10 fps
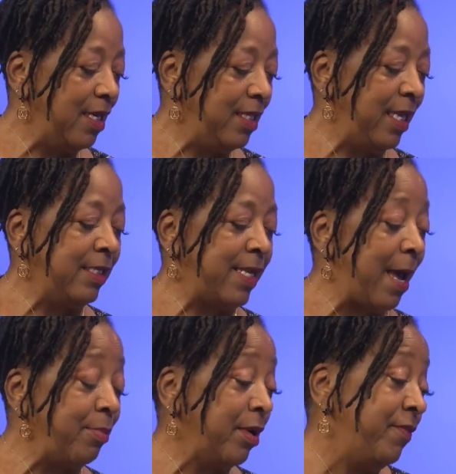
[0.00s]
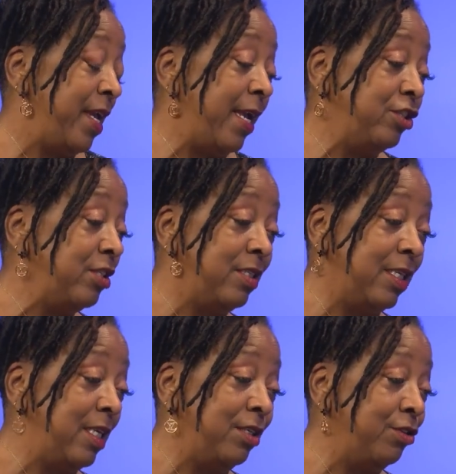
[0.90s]
the example of the
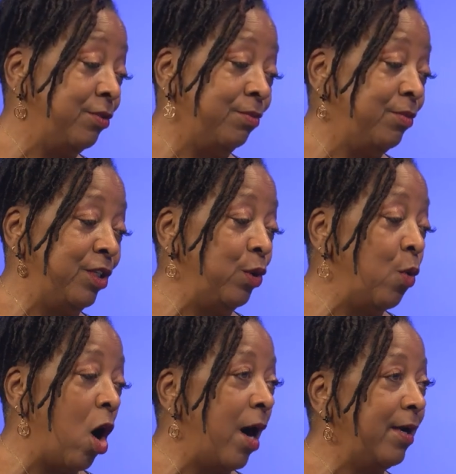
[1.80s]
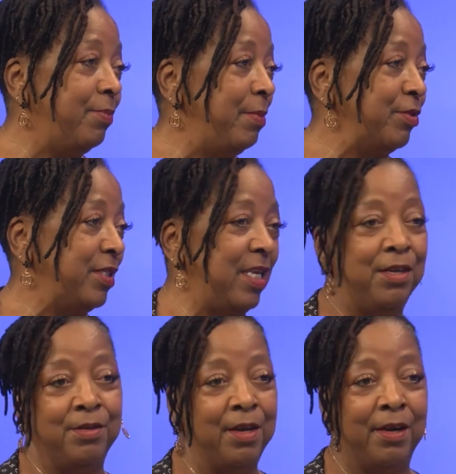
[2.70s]
agency, you when you walk, people see
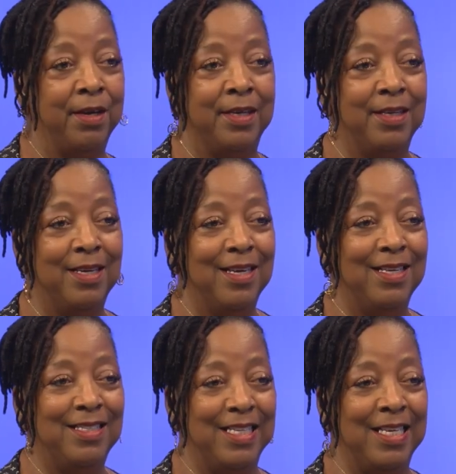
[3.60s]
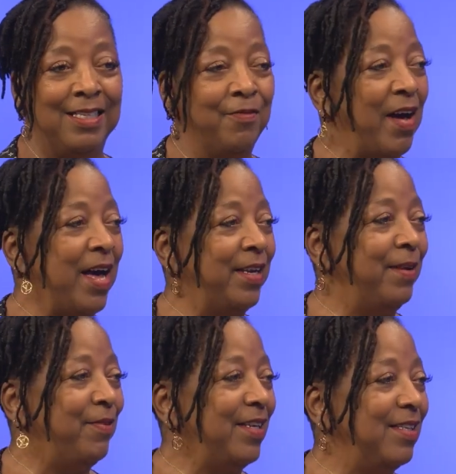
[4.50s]
you. They're gonna see divine
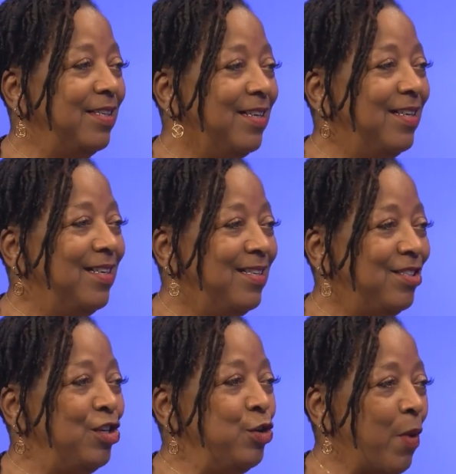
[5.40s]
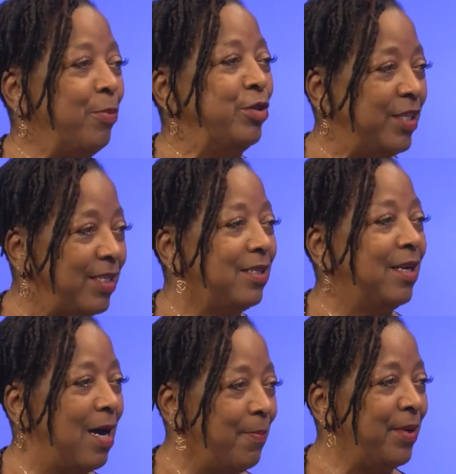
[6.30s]
living. Mm-hmm. So you represent the
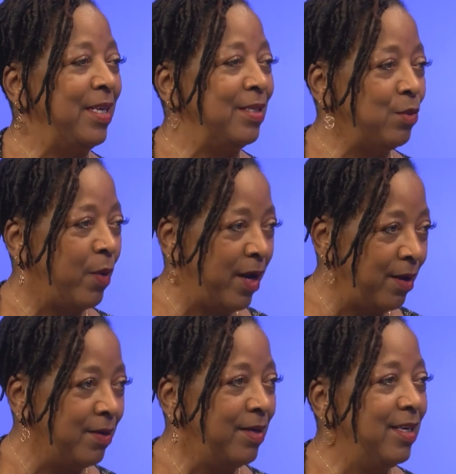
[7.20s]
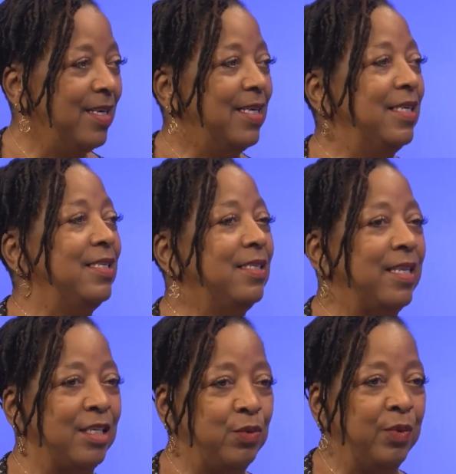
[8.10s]
company as well. For sure. So
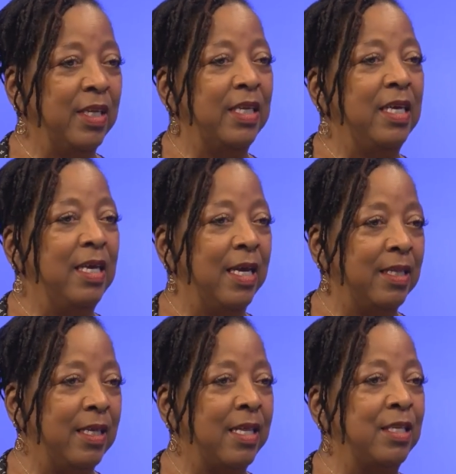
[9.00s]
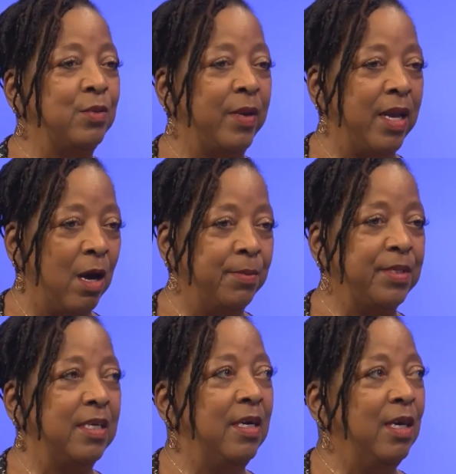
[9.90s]
that's really key. I think that's what
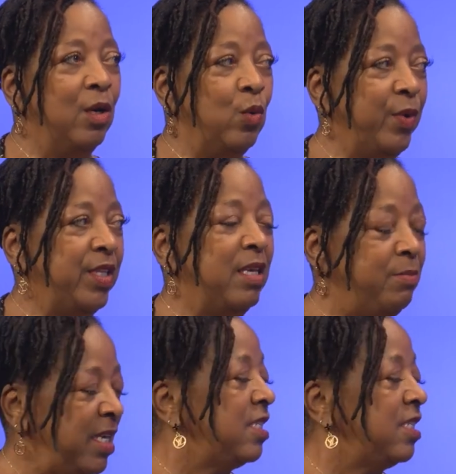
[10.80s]
helps with it being